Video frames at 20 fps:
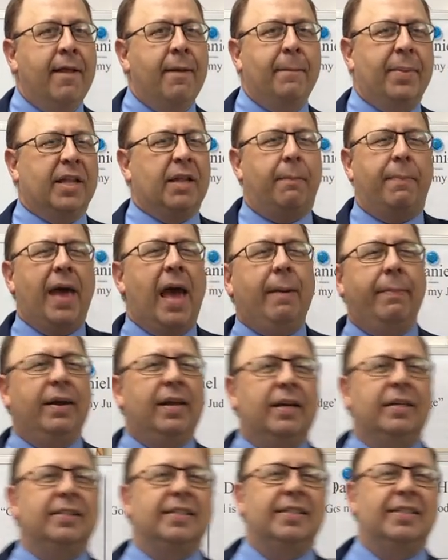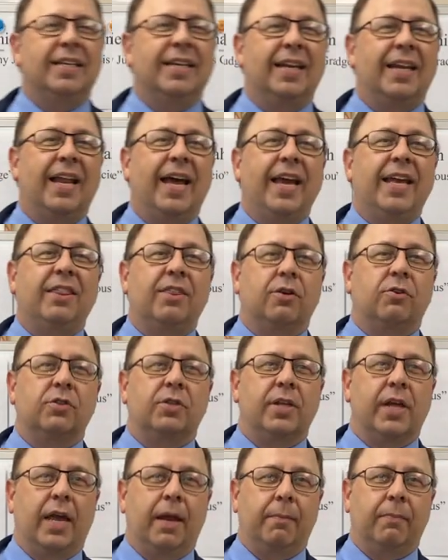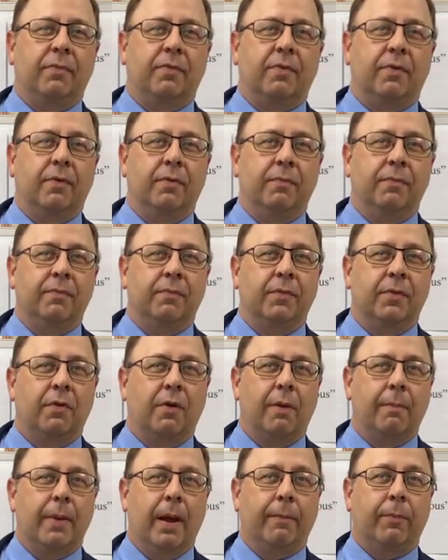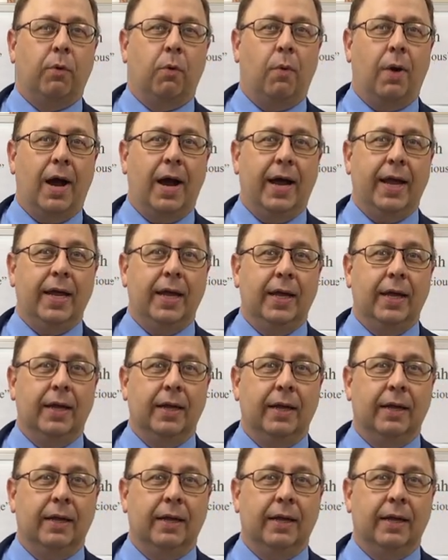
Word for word: But the Babylons didn't like those names. Remember why?